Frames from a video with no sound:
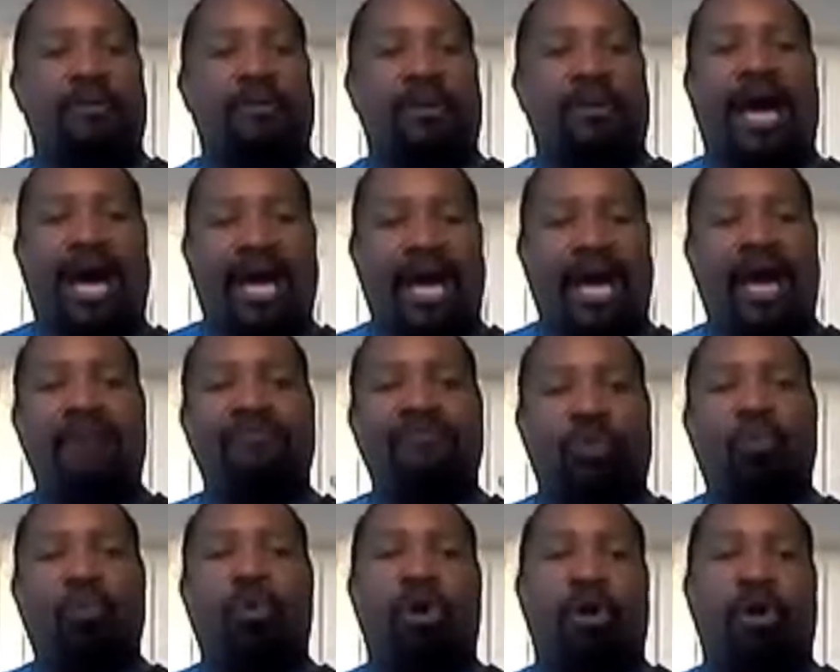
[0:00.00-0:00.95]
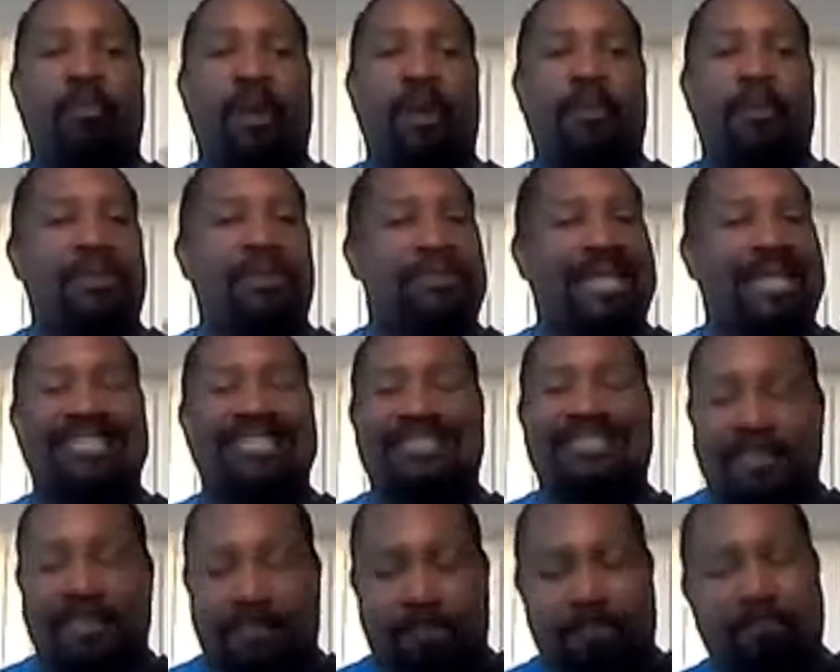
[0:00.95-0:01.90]
But I have to warm up, and
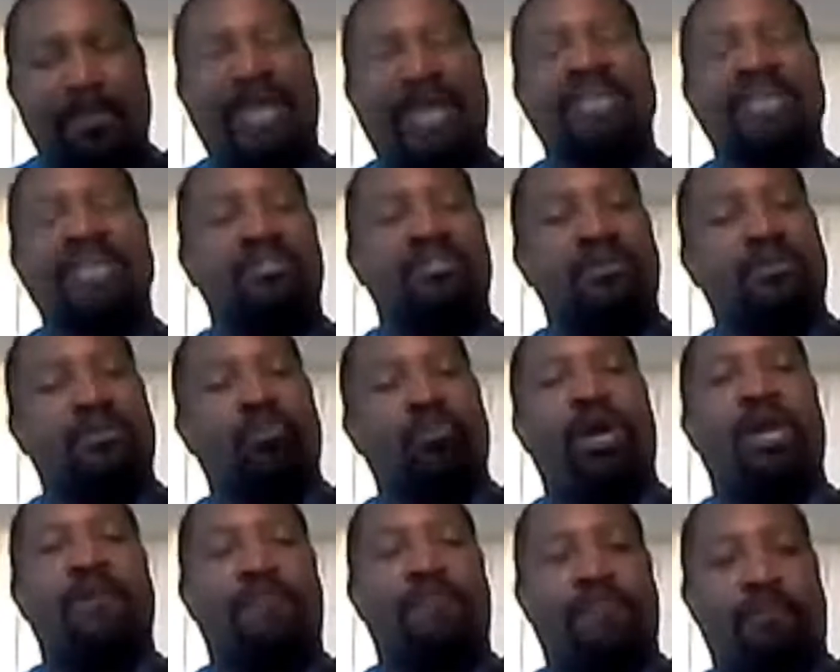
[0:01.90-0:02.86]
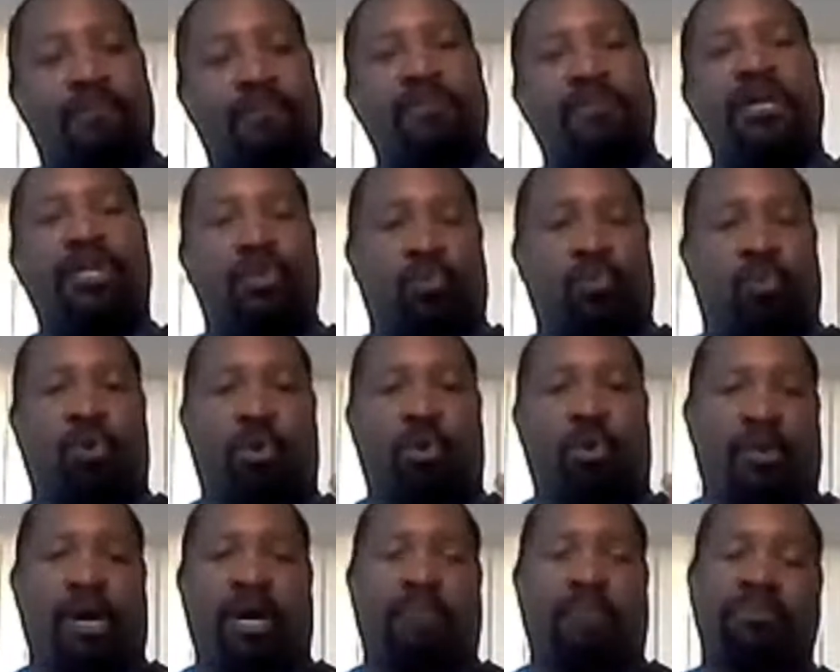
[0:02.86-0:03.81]
that's the best way for me to
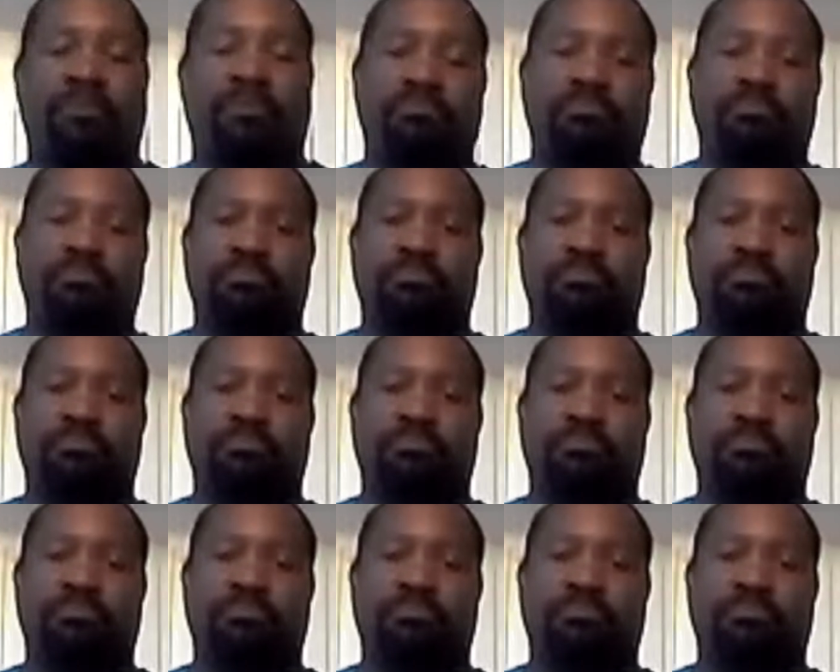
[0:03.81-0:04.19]
warm up.